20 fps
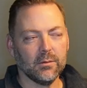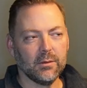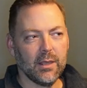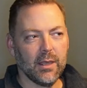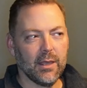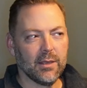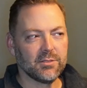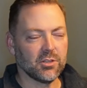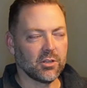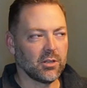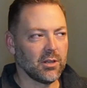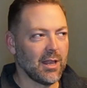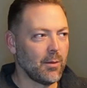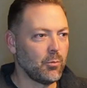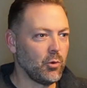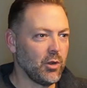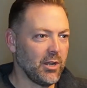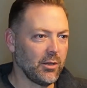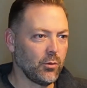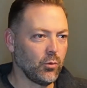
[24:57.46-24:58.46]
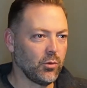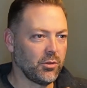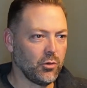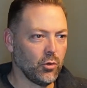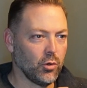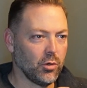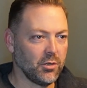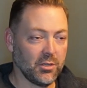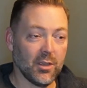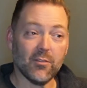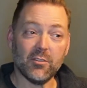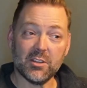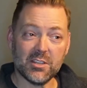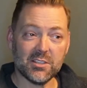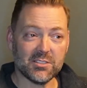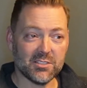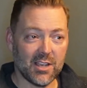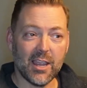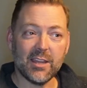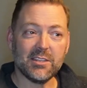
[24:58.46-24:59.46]
Yeah. So collaborating with you have a
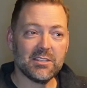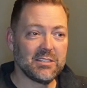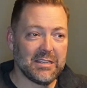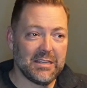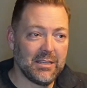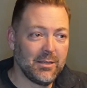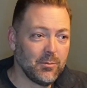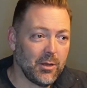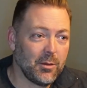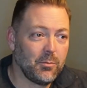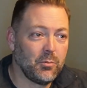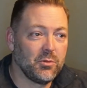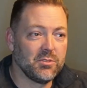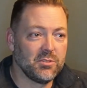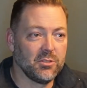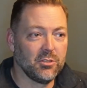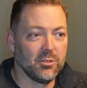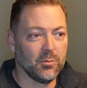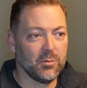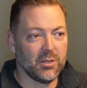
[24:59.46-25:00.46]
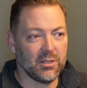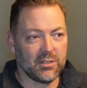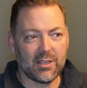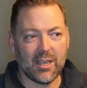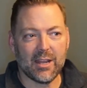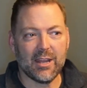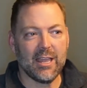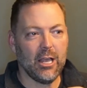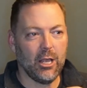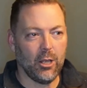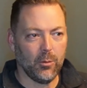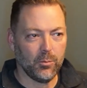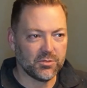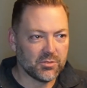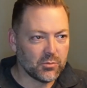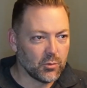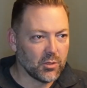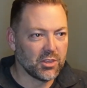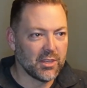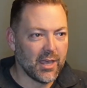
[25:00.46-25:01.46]
design team, I presume, that kind of
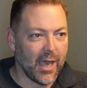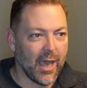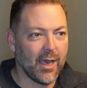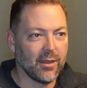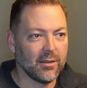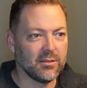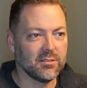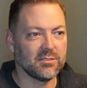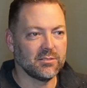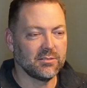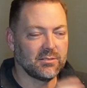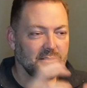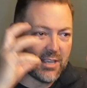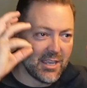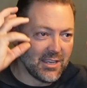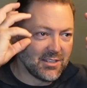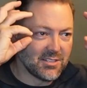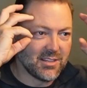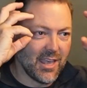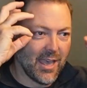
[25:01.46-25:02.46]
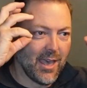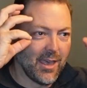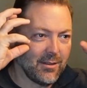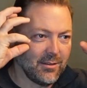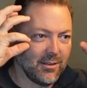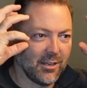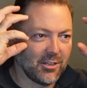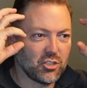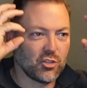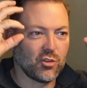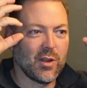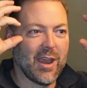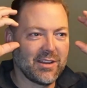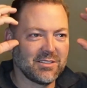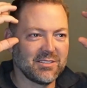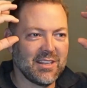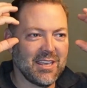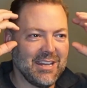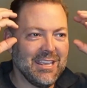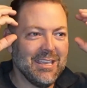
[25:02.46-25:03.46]
helps with that and extracts
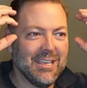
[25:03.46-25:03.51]
that